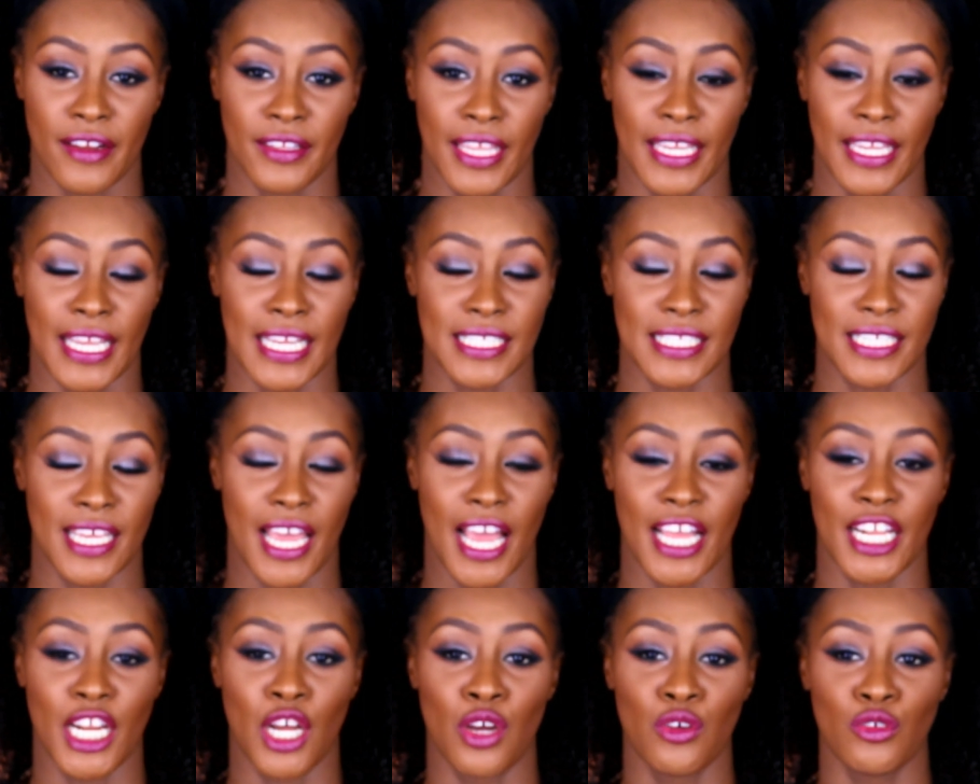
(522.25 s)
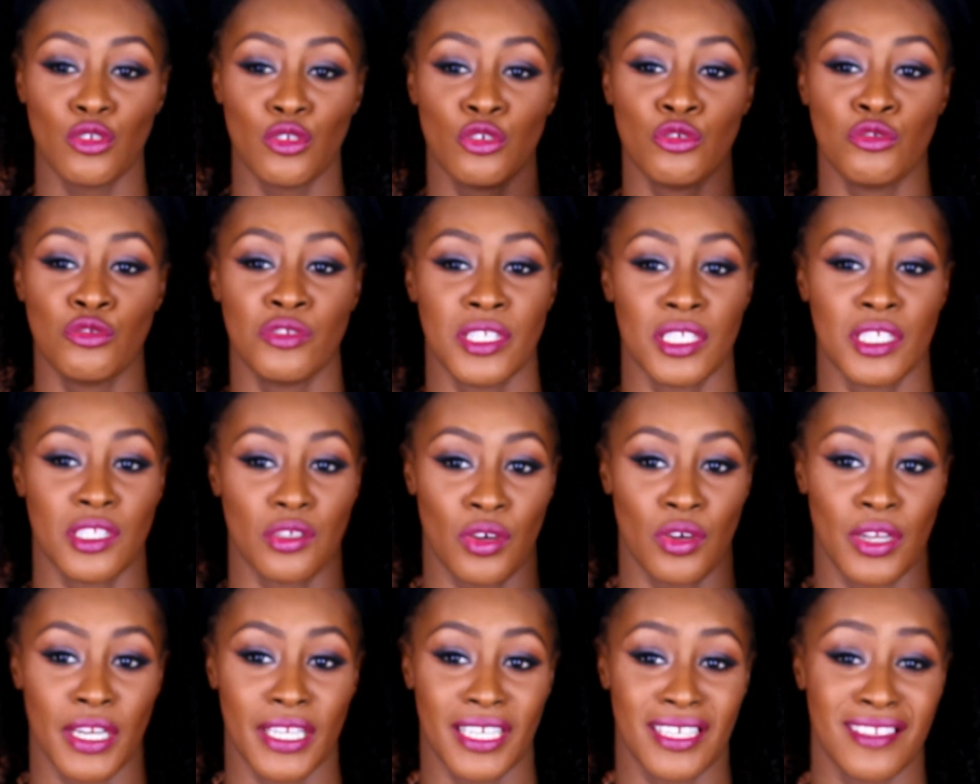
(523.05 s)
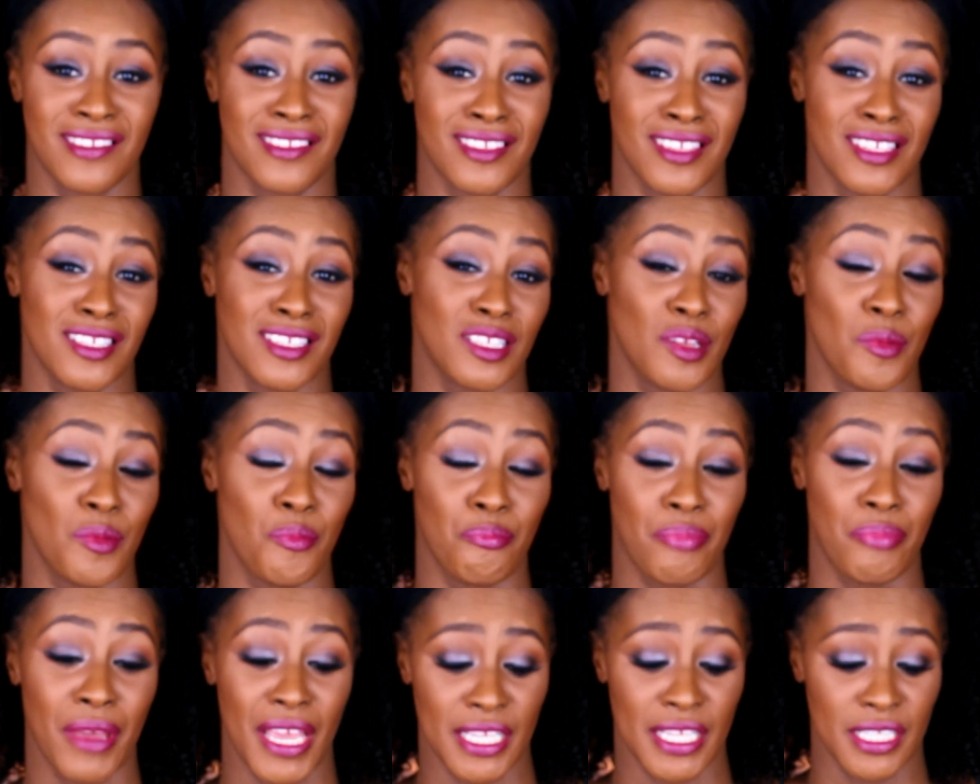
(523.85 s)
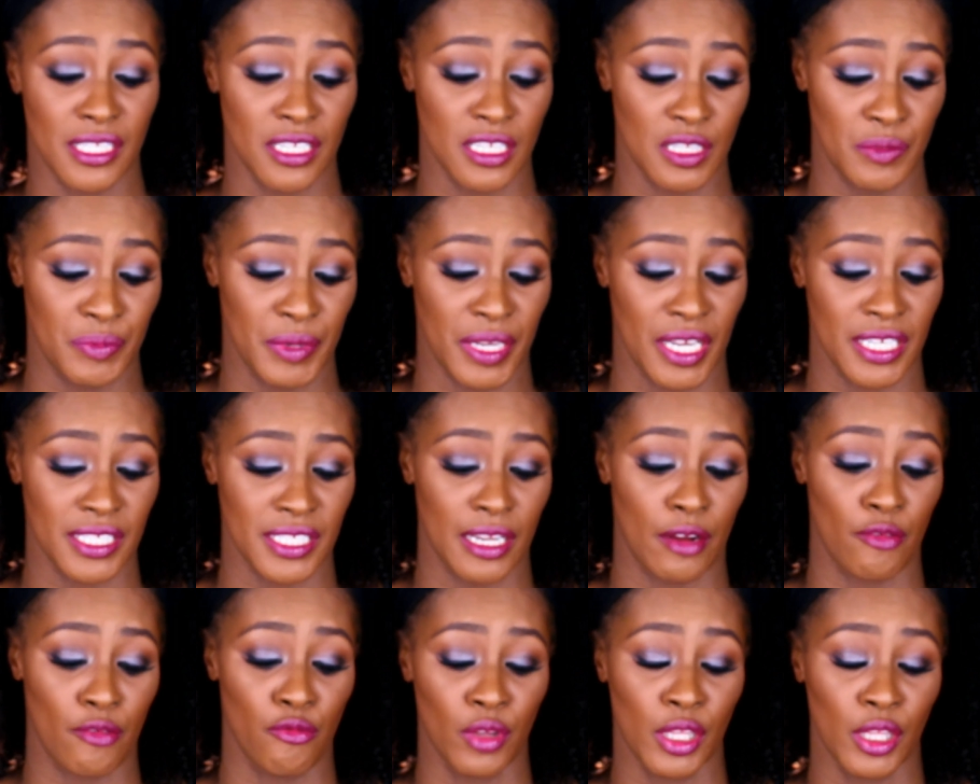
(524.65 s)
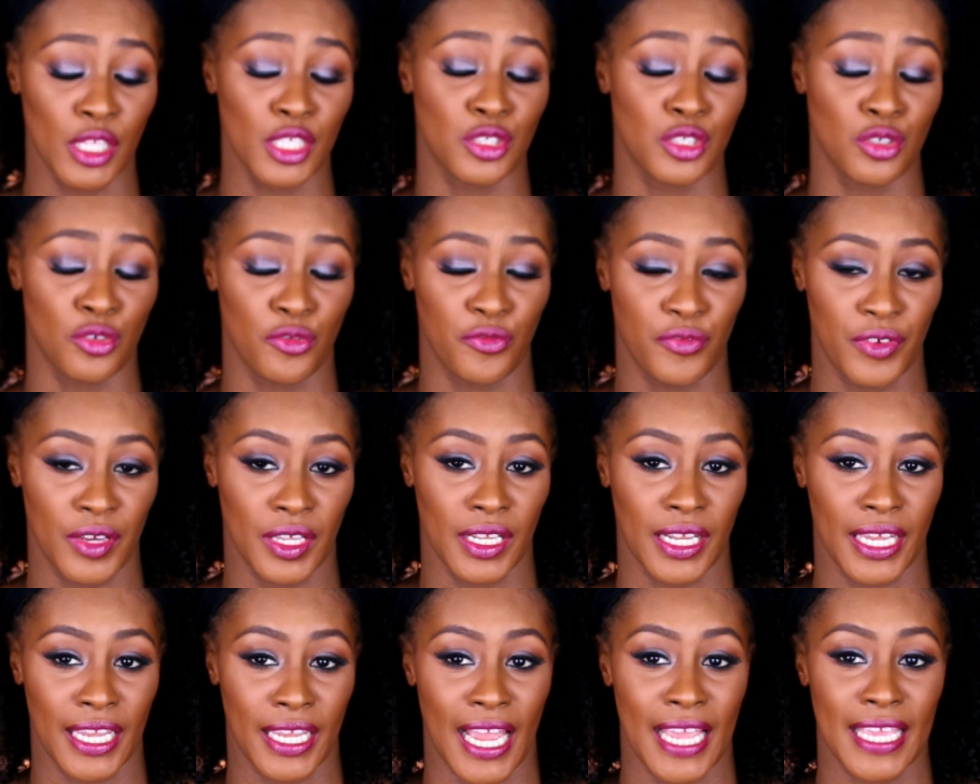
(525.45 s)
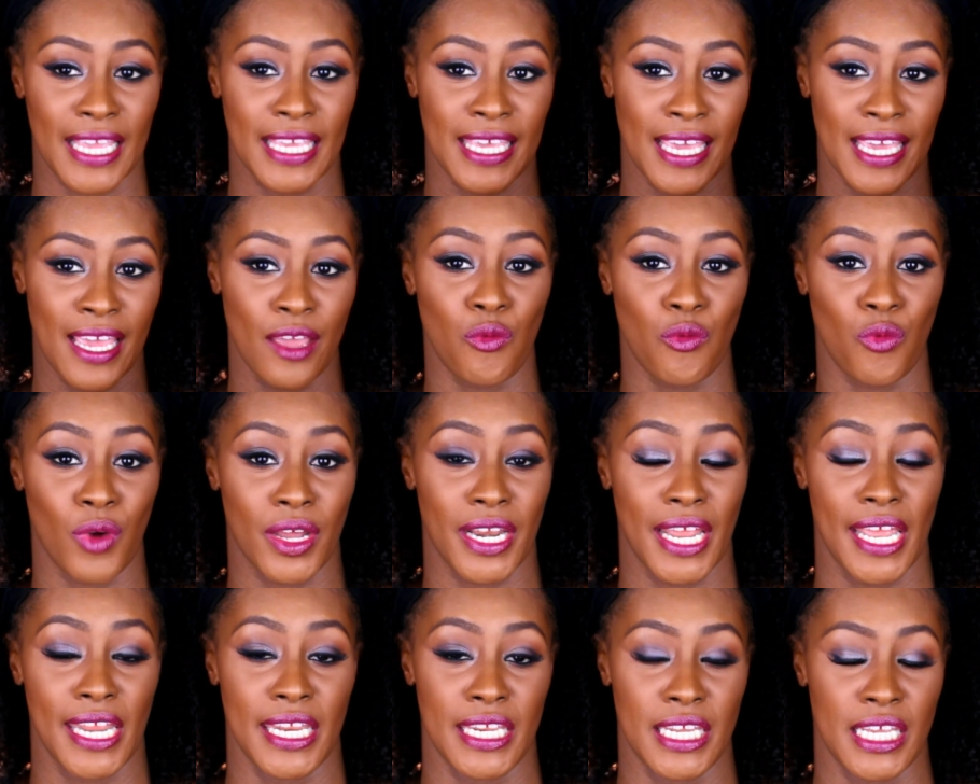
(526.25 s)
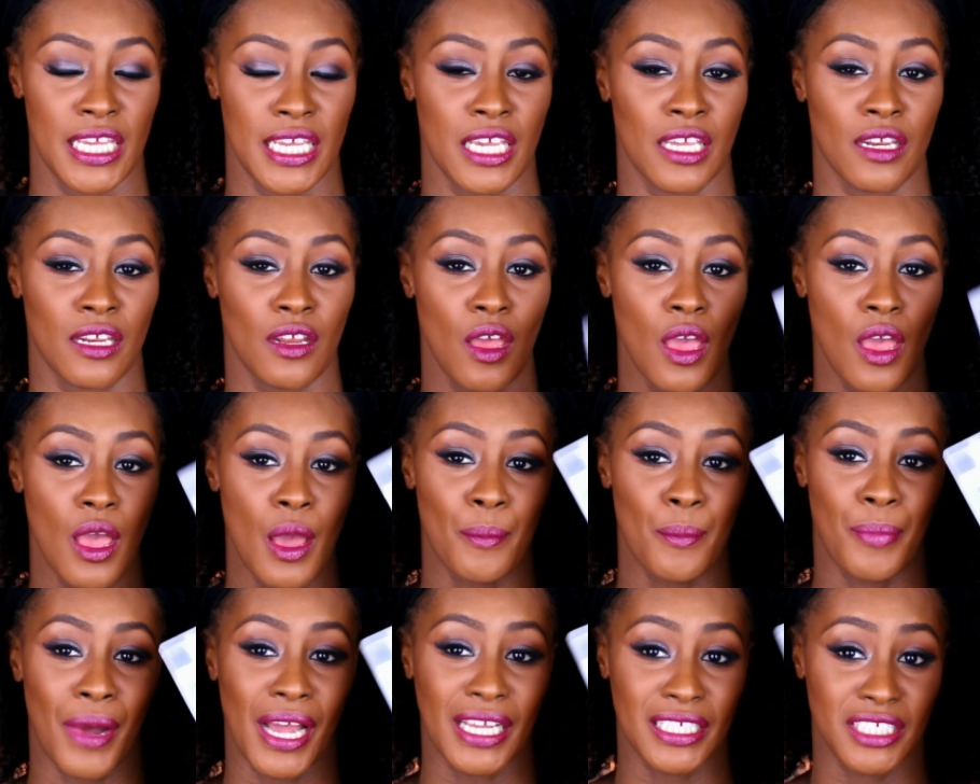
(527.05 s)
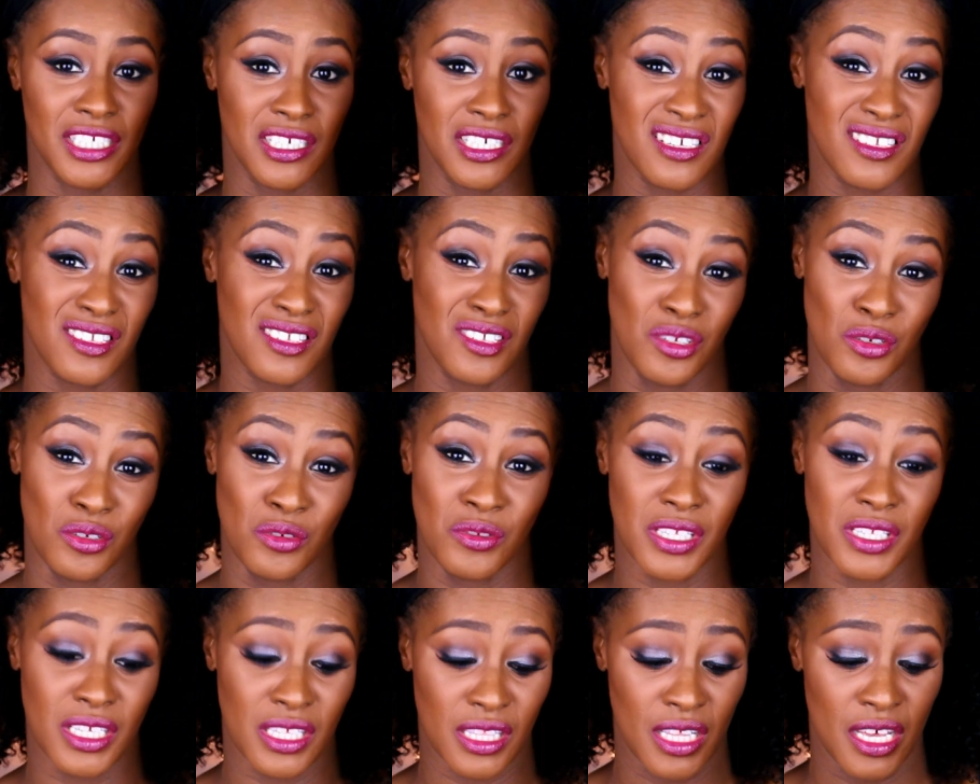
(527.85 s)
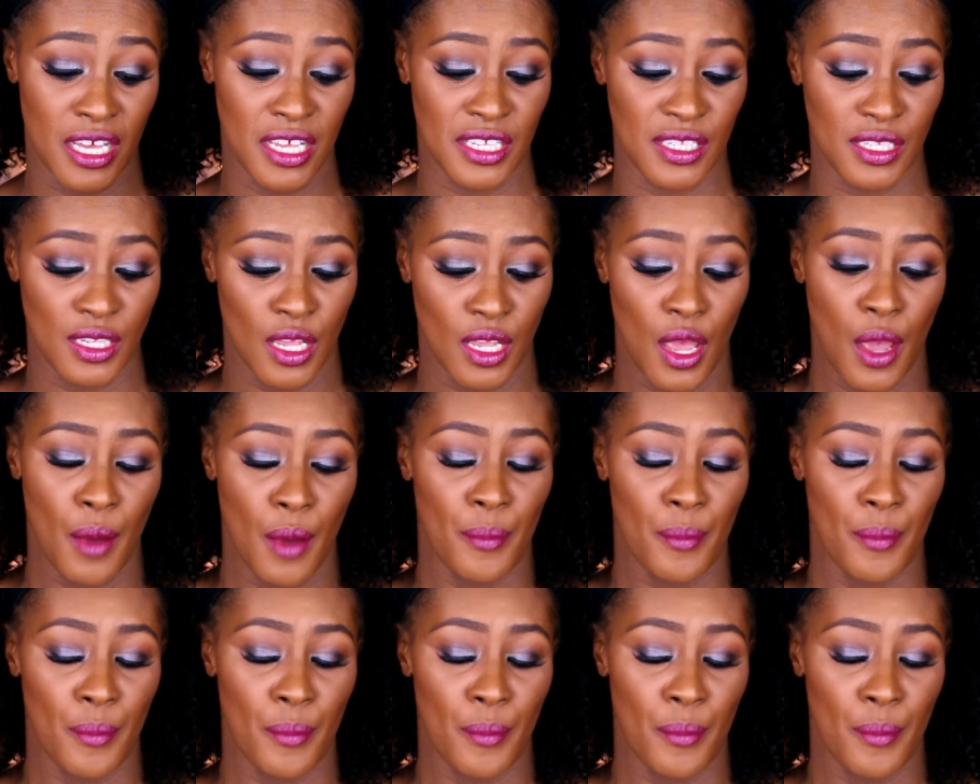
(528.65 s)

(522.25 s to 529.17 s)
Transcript: Like I said, I don't use this on a consistent basis because I really do feel like I get what I need by just using this.